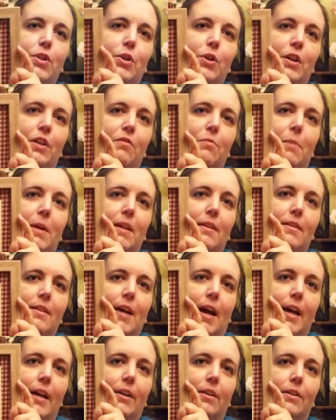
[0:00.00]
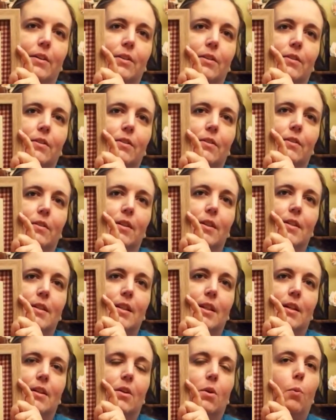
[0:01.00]
could have been tighter. It's a
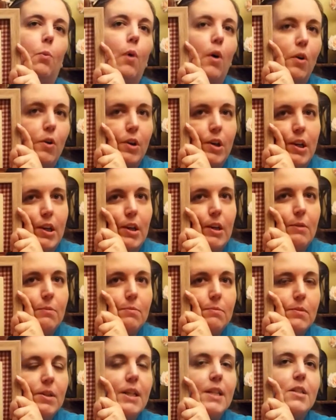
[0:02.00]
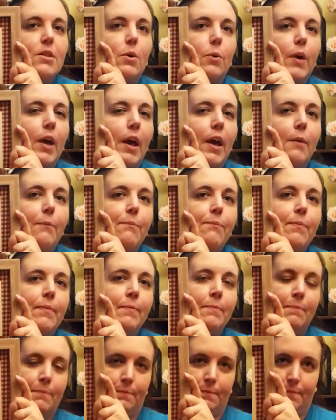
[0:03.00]
little wonky. That's okay.
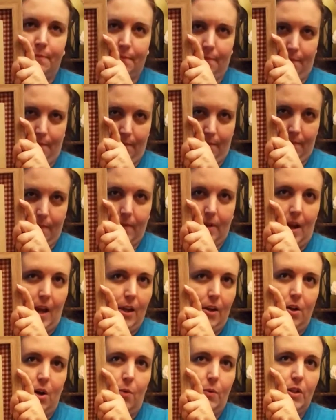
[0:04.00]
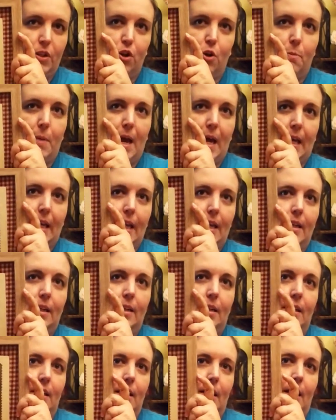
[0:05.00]
I could always go back in
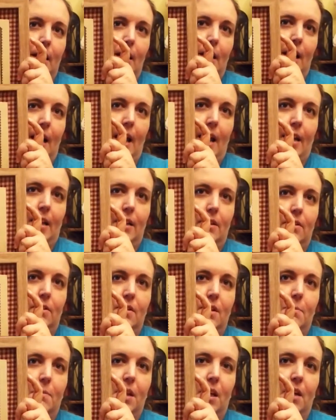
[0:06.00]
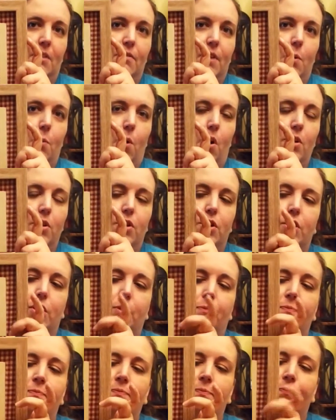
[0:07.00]
and add a little something if I want to.
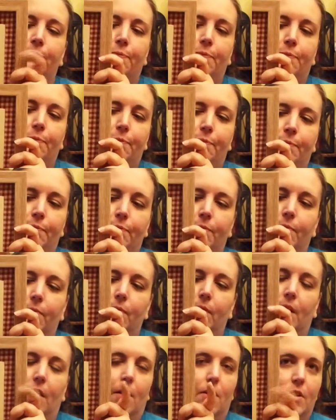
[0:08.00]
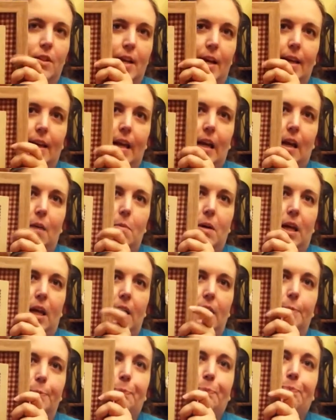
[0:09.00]
Here's that gingham
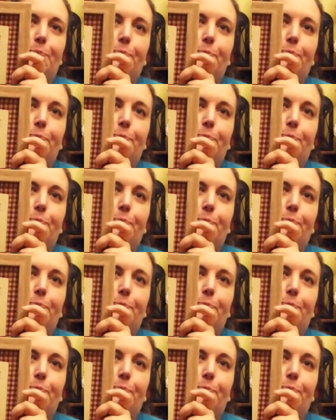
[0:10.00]
again.